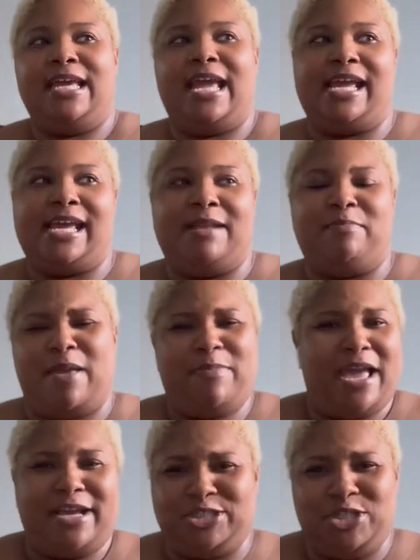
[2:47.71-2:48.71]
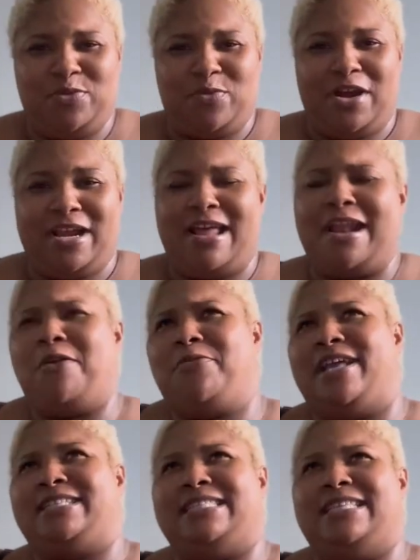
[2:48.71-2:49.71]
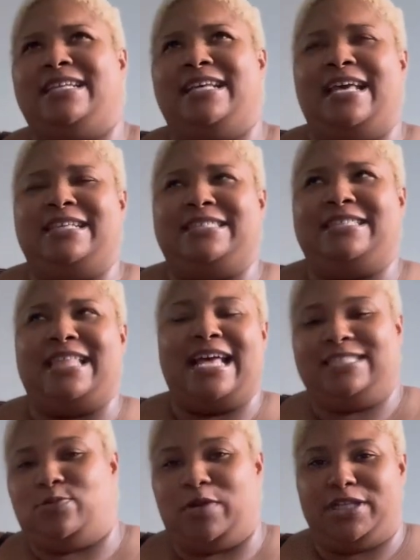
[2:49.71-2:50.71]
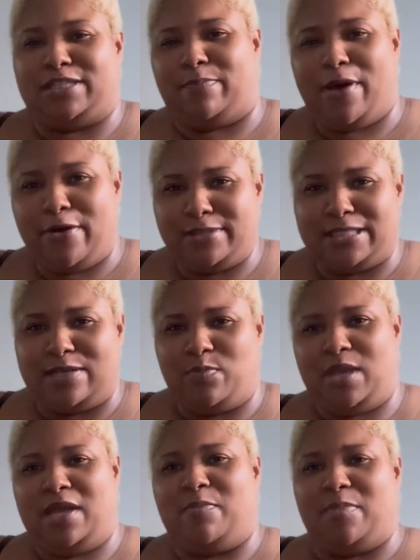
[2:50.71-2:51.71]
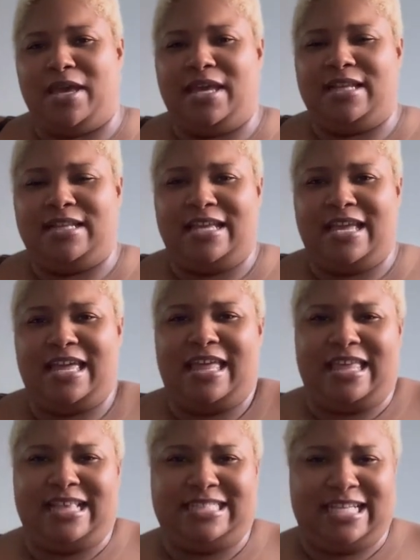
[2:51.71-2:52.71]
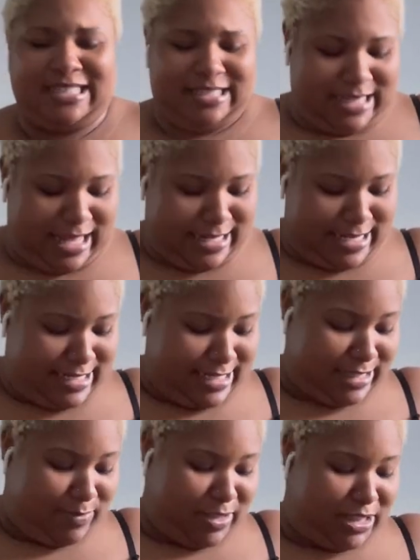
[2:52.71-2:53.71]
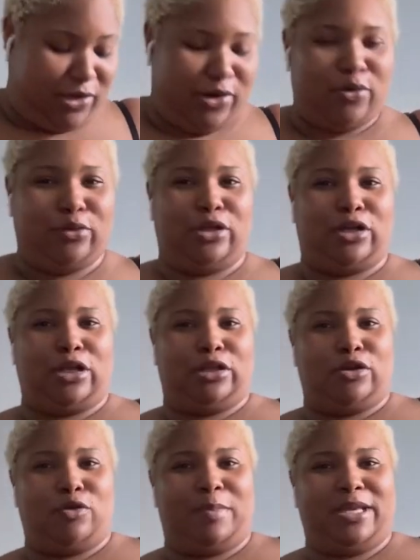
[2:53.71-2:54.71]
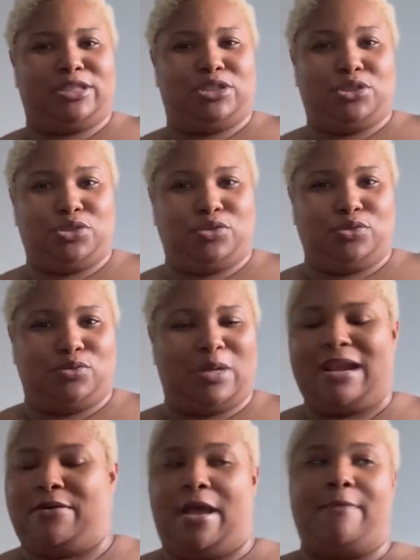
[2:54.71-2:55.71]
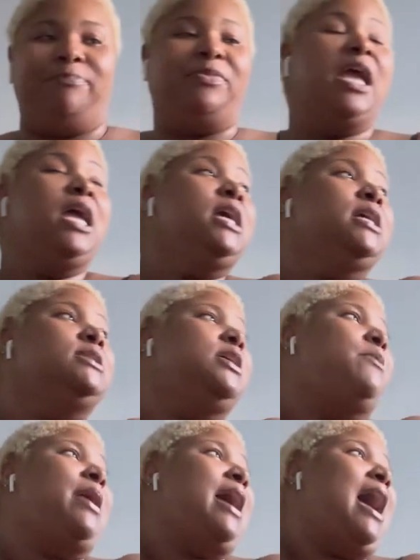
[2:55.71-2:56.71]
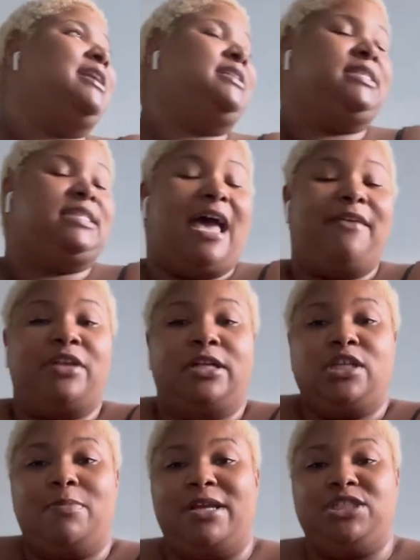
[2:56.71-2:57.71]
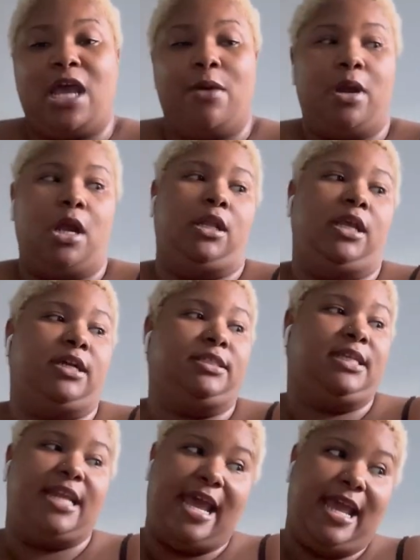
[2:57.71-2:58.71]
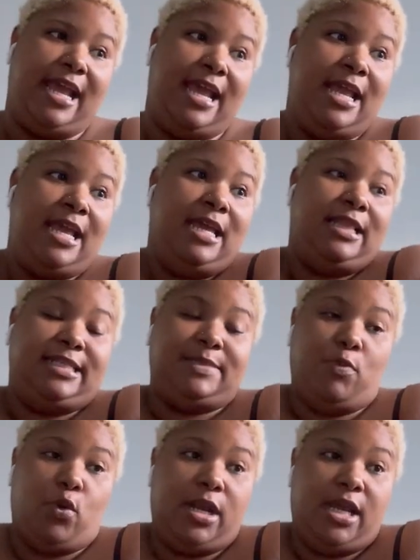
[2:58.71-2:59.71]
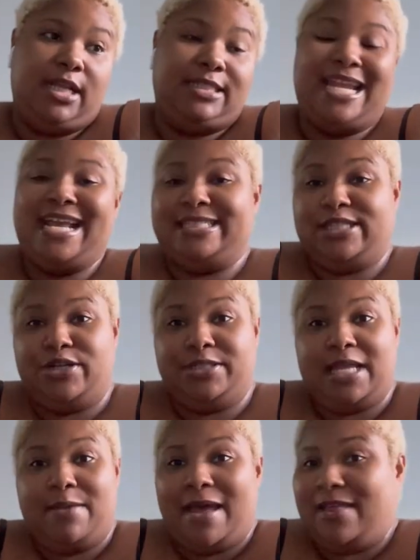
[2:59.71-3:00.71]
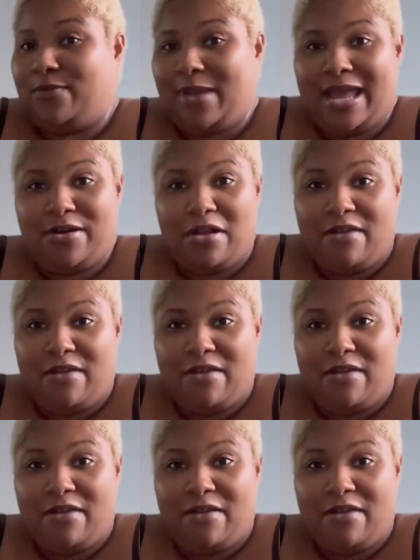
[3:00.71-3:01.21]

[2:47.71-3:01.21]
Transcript: and maybe I shouldn't wear it out. I know that's what it's supposed to be, but it does, like, does the material look a little bit too, I don't know. So anyway, I just, after I took my shower earlier today, this morning, today is Thursday, by the way, I don't know